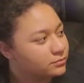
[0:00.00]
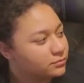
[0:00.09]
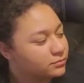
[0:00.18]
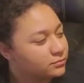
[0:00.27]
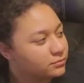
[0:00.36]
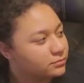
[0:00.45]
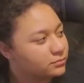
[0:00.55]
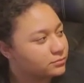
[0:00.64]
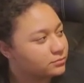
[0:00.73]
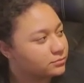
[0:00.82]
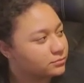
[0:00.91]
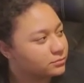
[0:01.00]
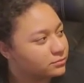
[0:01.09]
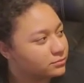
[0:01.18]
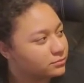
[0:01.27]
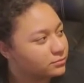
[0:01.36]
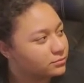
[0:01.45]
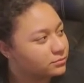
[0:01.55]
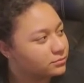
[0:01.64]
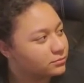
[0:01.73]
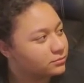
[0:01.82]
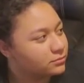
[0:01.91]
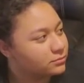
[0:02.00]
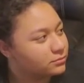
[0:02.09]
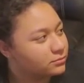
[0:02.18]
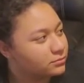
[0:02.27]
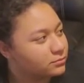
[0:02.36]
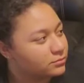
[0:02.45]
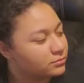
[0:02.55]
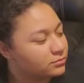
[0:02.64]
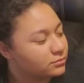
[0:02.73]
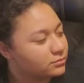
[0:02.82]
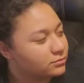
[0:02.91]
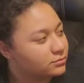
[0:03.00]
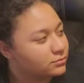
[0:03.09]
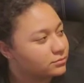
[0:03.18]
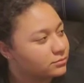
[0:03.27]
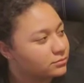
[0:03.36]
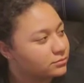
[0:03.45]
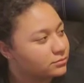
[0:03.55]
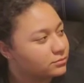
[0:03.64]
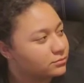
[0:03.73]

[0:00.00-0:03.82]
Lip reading: No words are spoken by the person on screen.